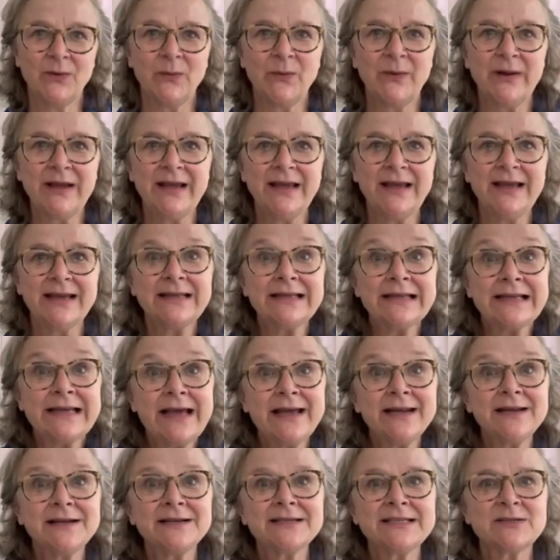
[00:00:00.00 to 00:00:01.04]
We can
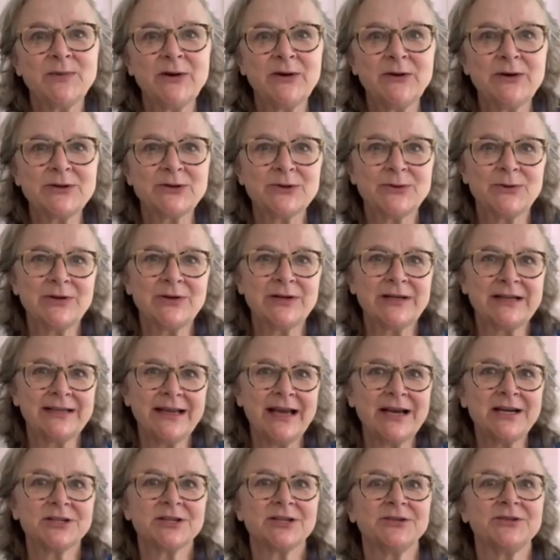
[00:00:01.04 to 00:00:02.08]
get a spiritual
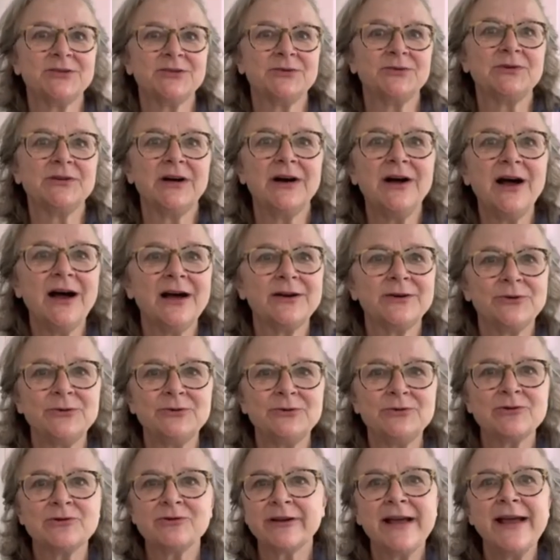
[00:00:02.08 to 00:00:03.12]
connection to God
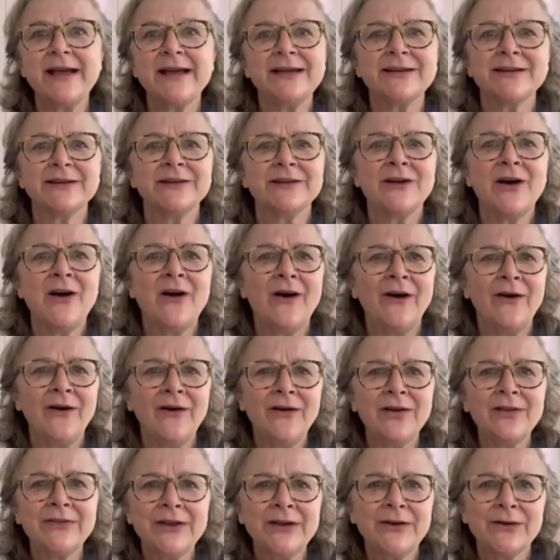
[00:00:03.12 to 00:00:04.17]
who created
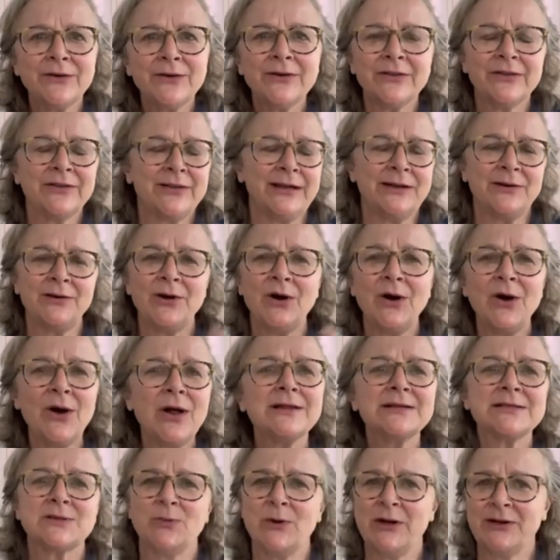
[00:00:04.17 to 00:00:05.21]
all the earth and
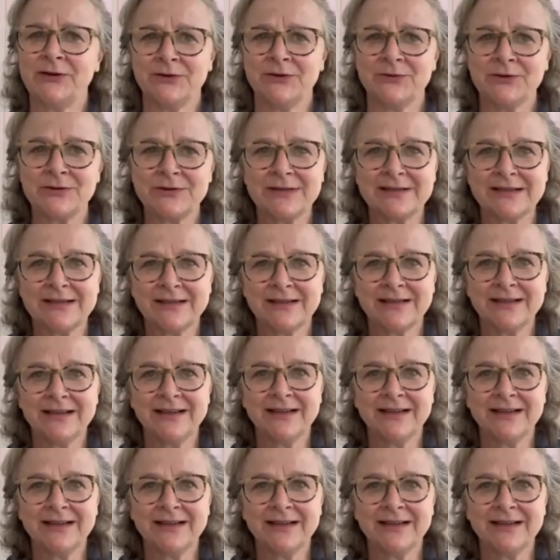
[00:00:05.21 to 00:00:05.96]
all its wonders.